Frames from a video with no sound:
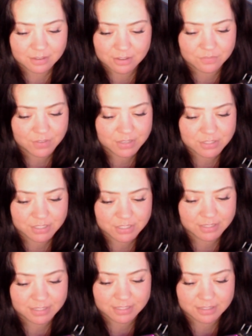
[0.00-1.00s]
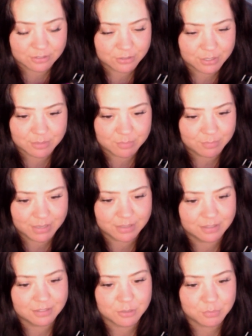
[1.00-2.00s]
eventually got a
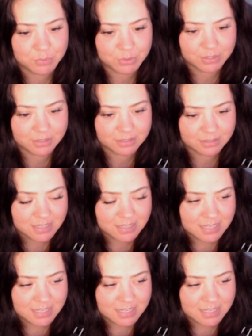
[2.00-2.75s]
better computer.